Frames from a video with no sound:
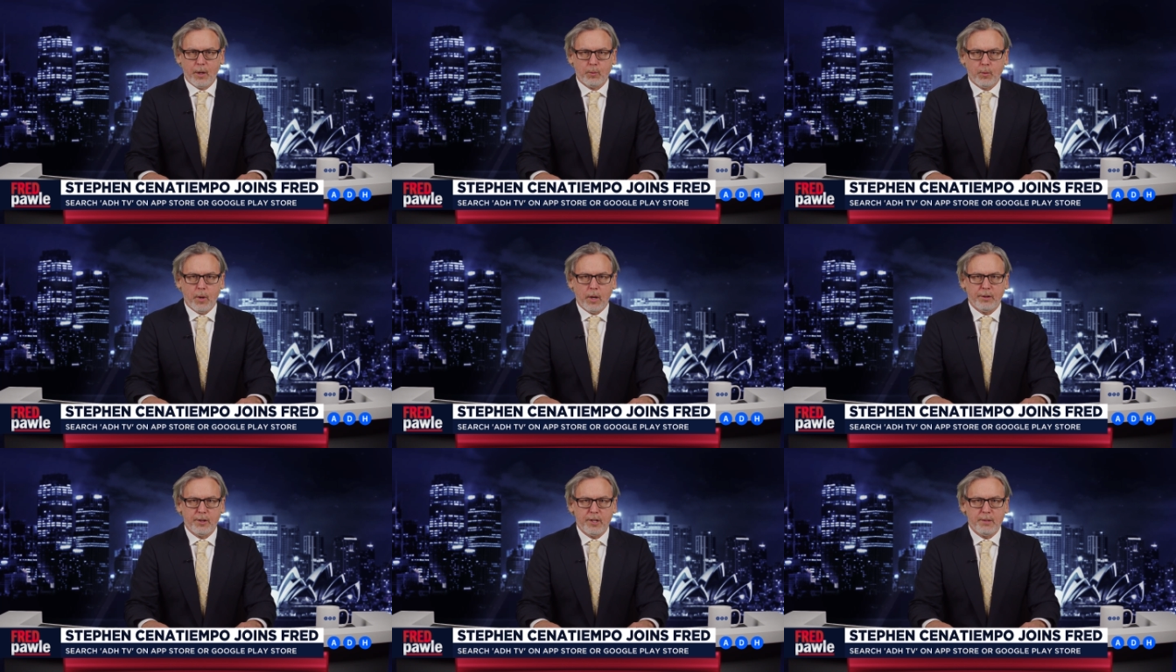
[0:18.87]

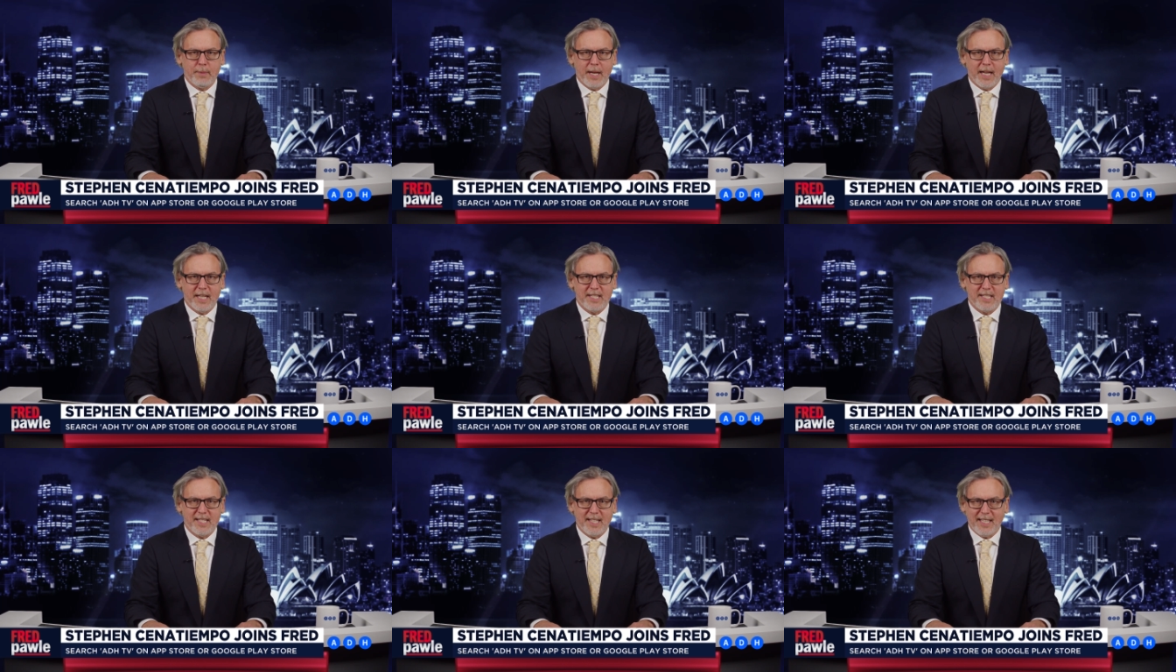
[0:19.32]
Warren
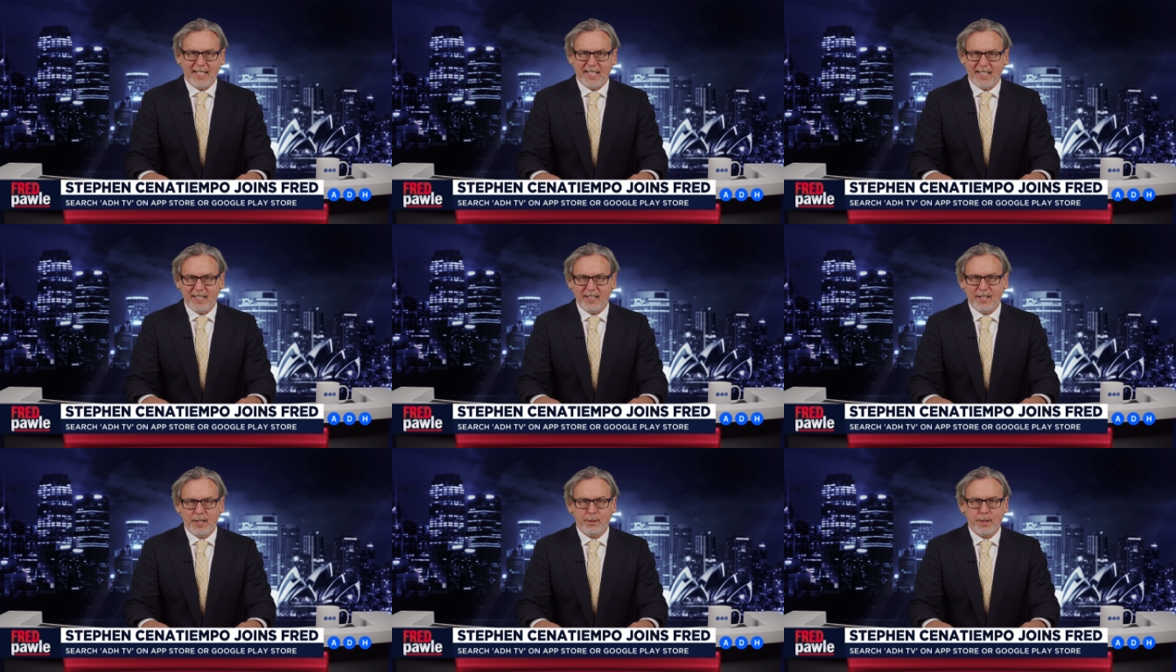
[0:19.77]

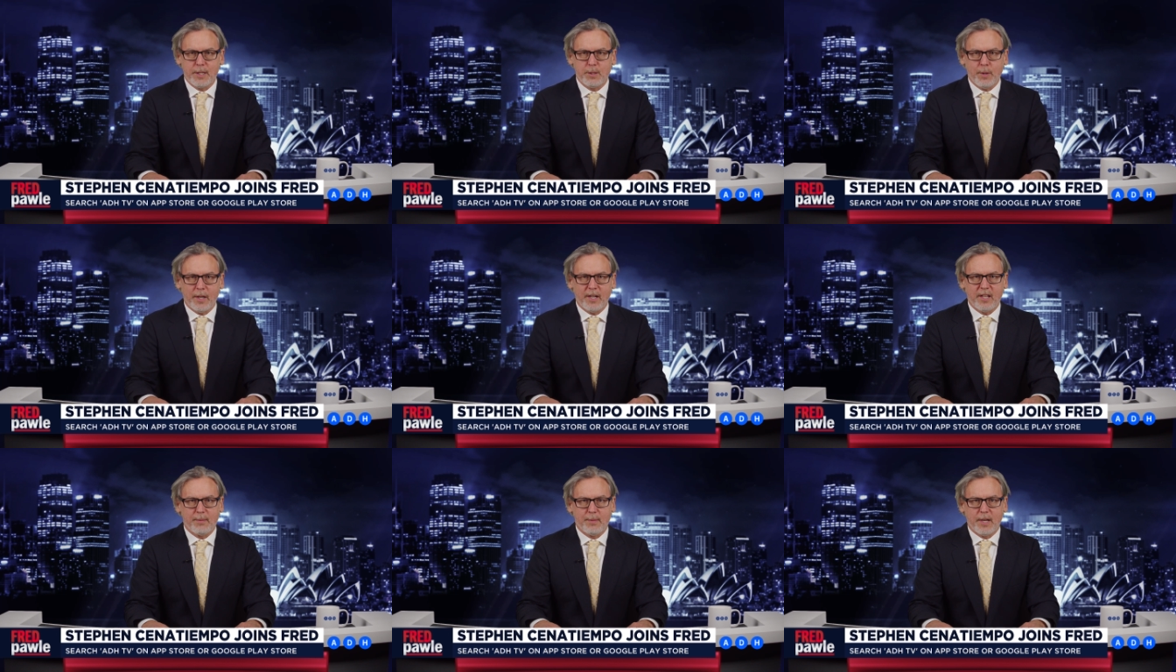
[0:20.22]
Mundine, who is
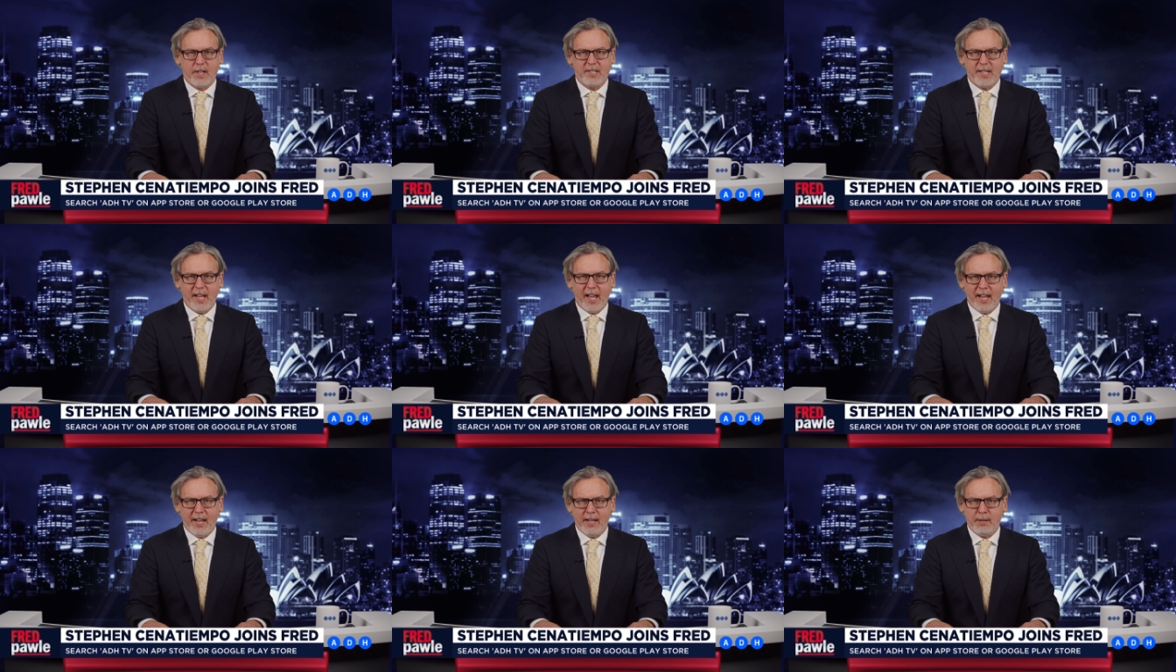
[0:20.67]
one of the
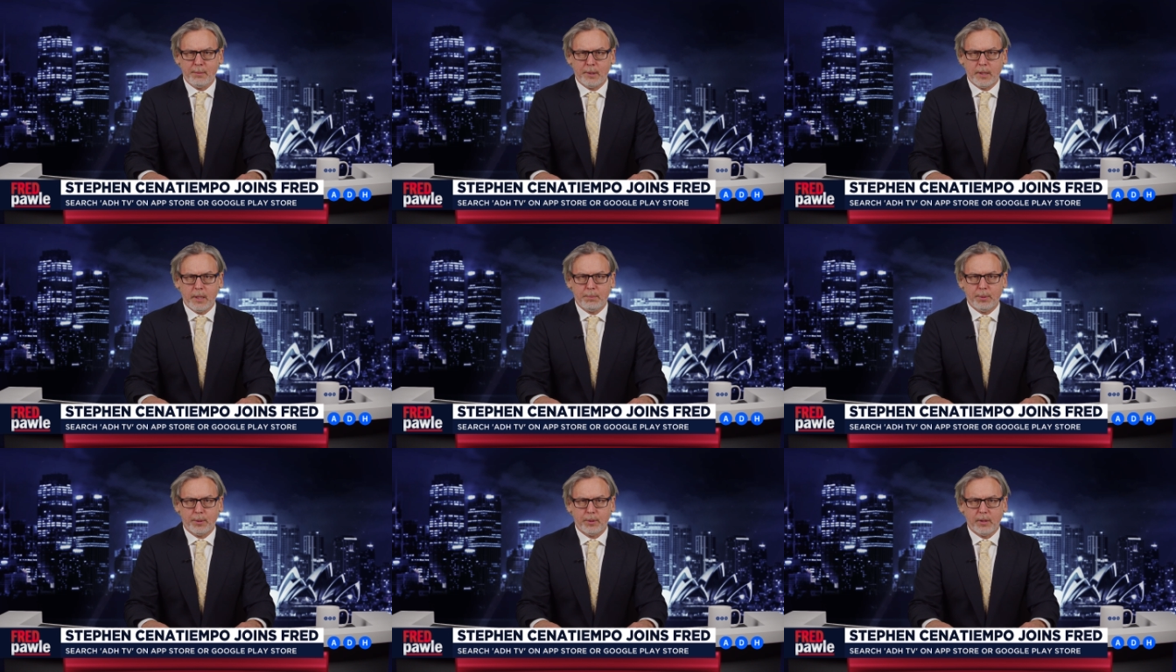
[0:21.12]
most
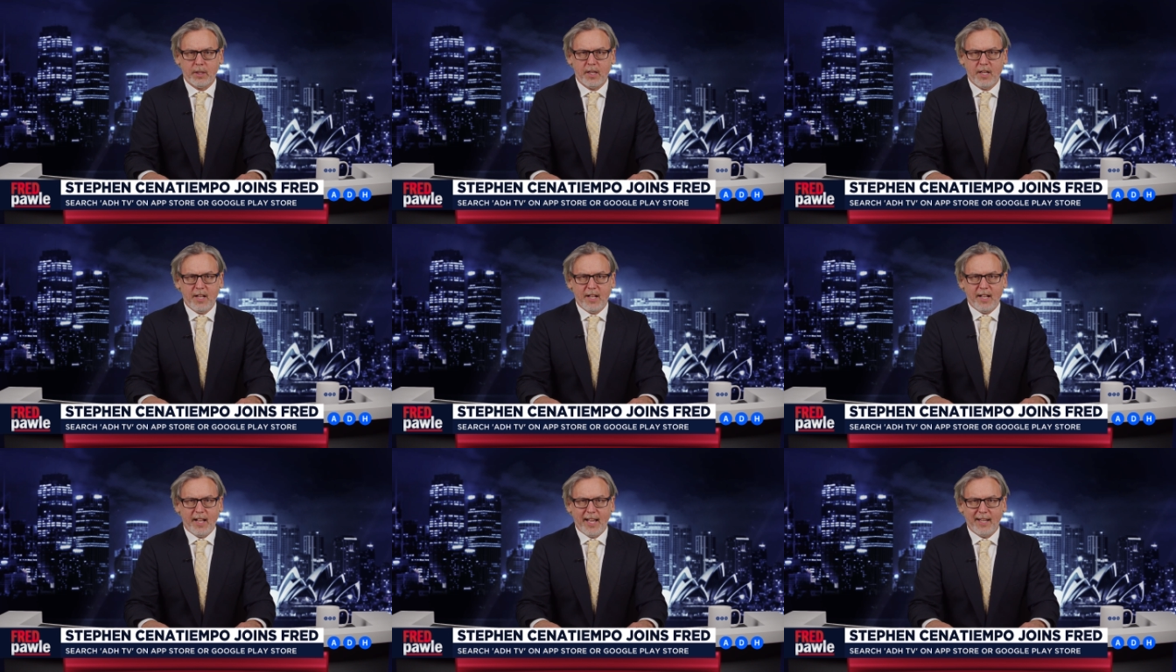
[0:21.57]
admirable
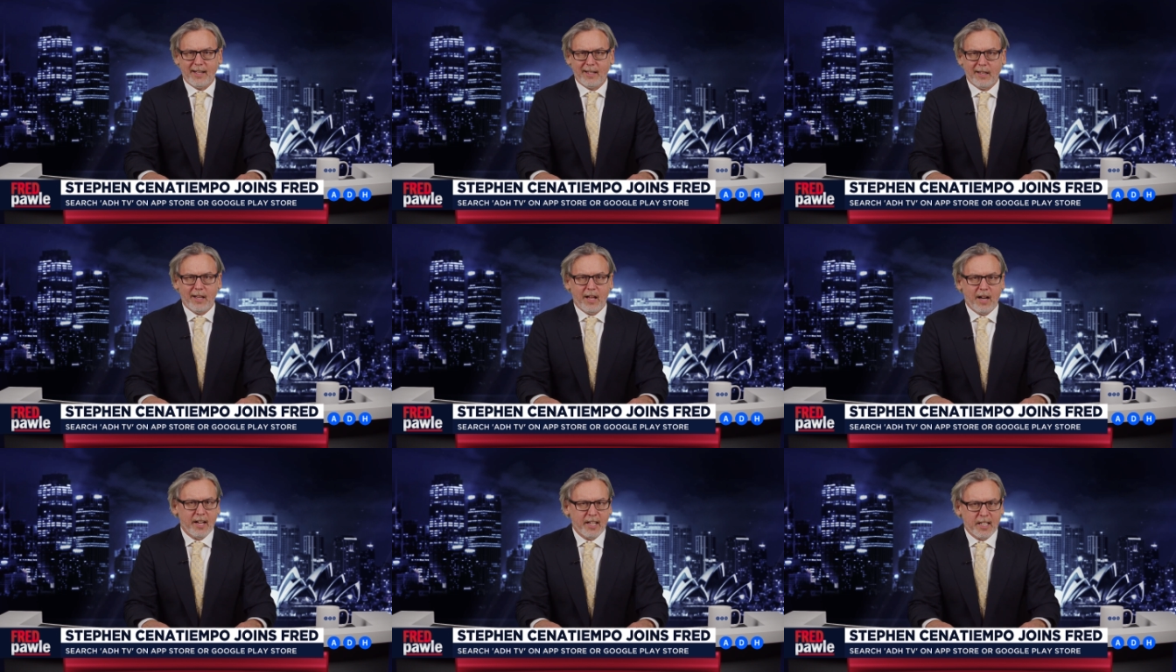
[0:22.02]
and
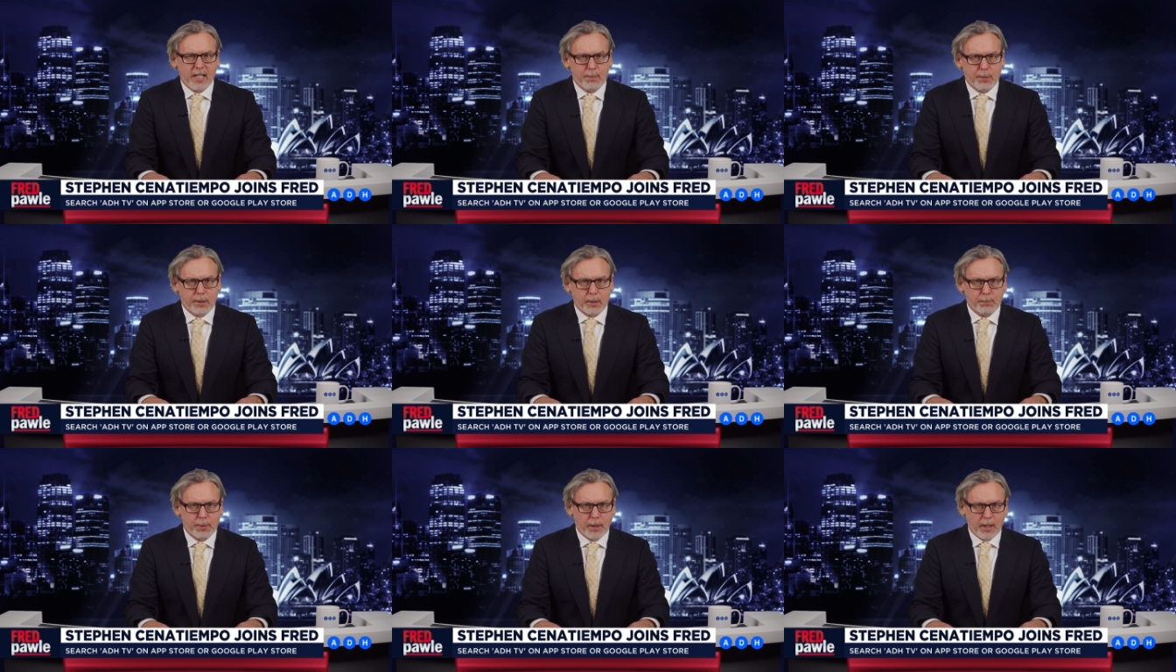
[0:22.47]

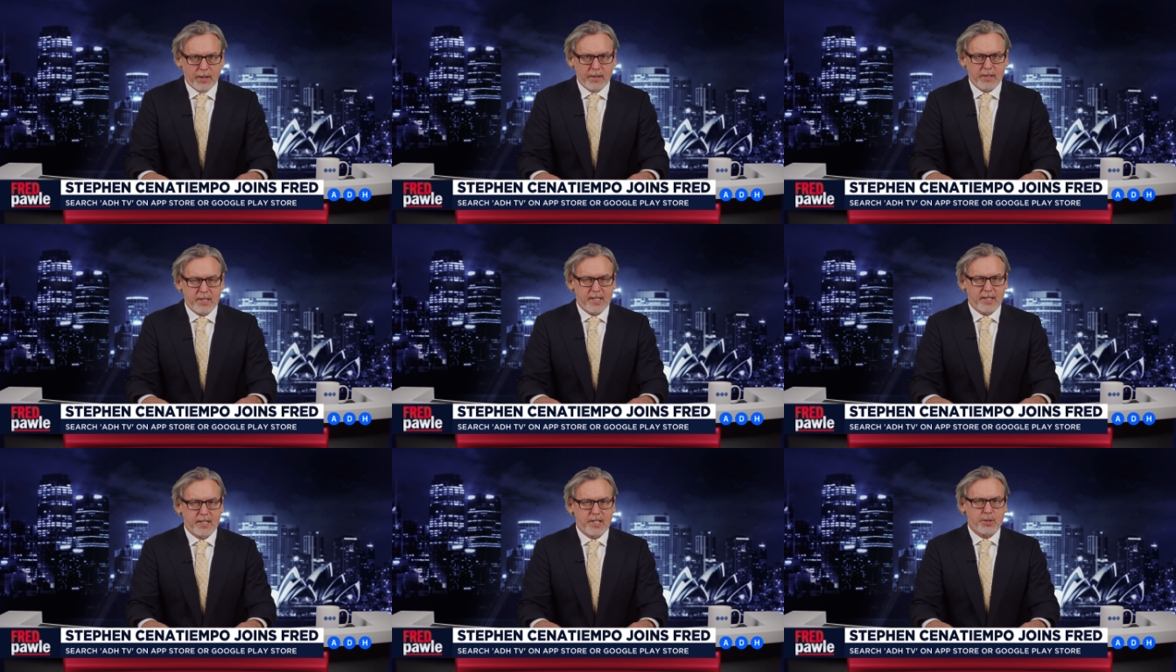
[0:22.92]
likeable
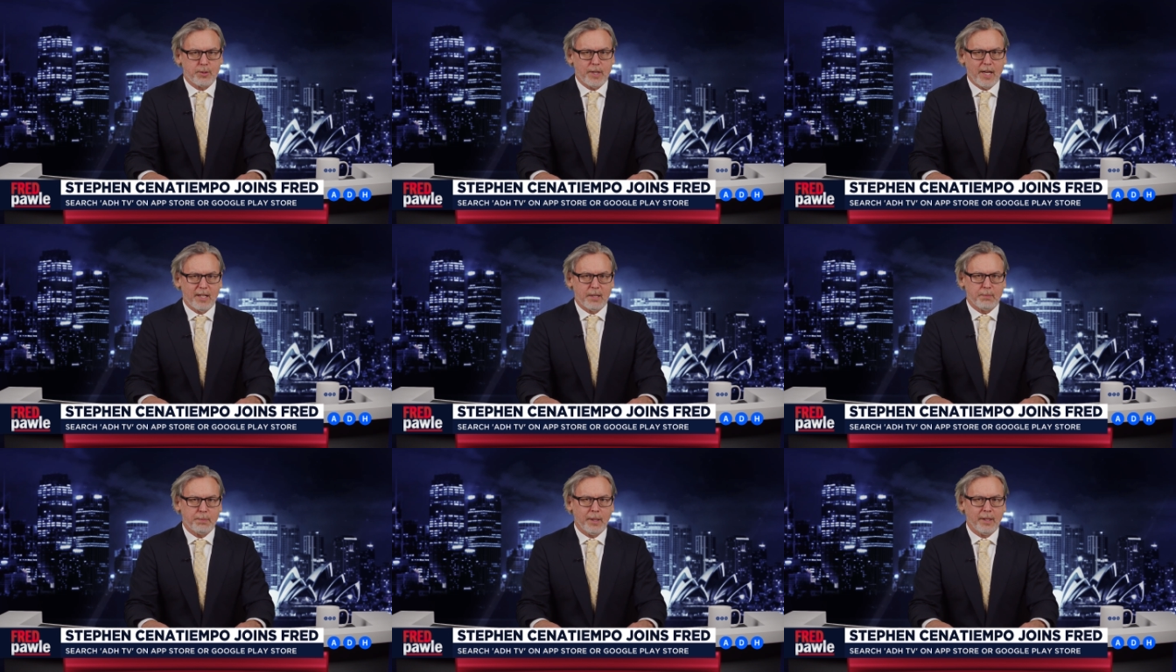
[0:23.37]
blokes in
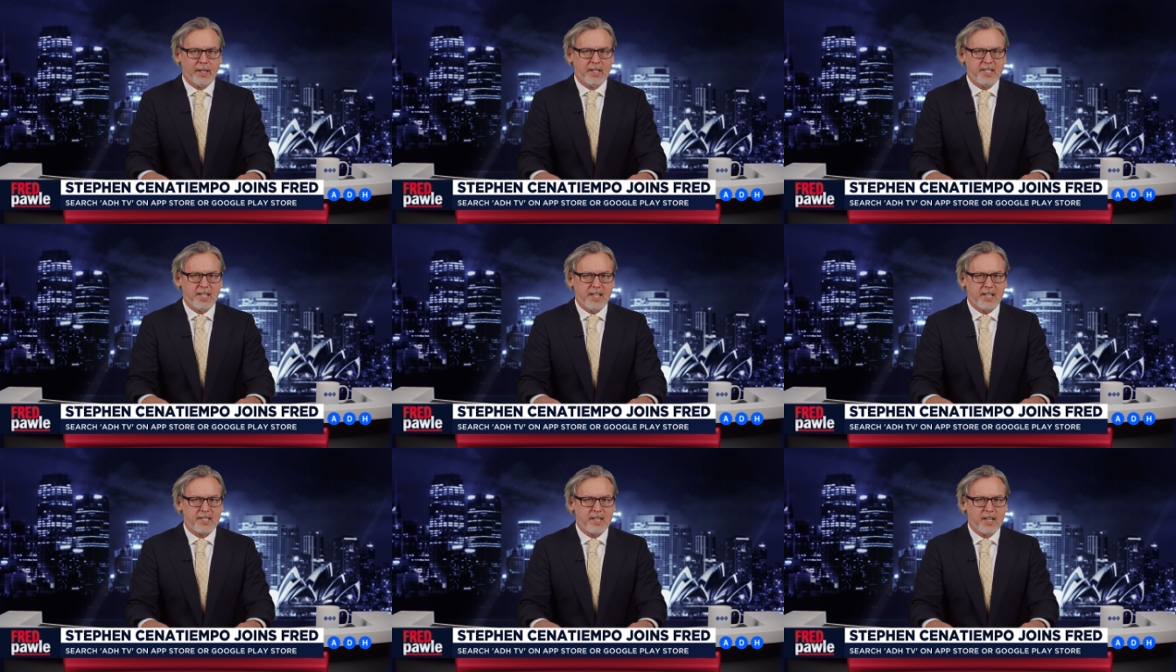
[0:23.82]
Australian
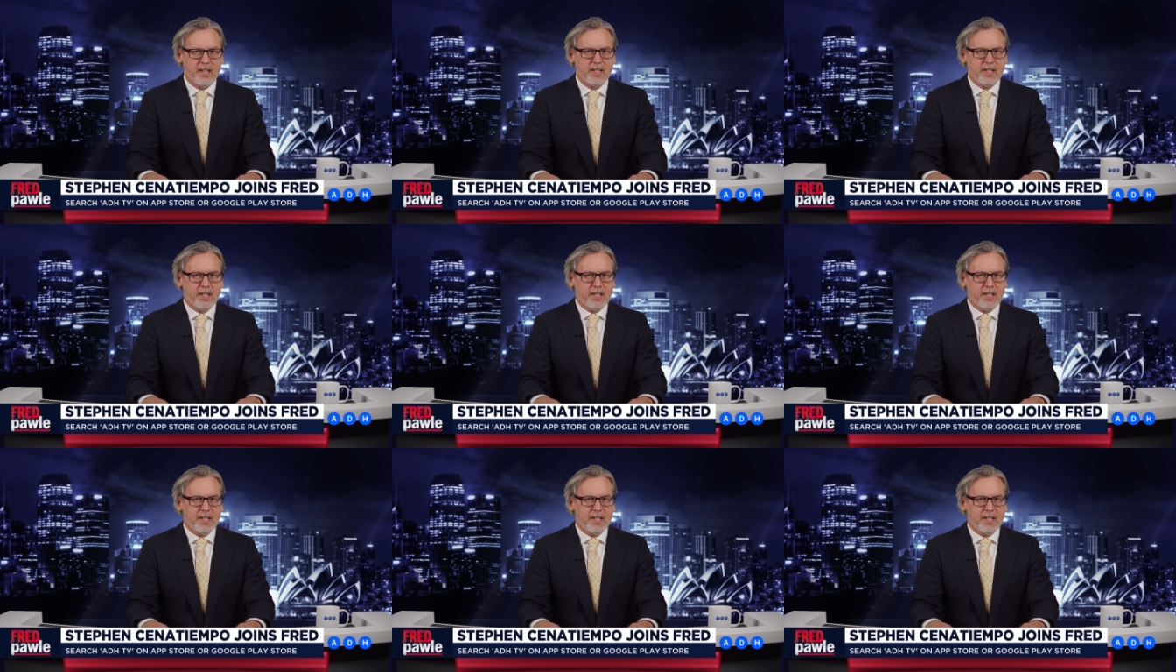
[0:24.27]
politics,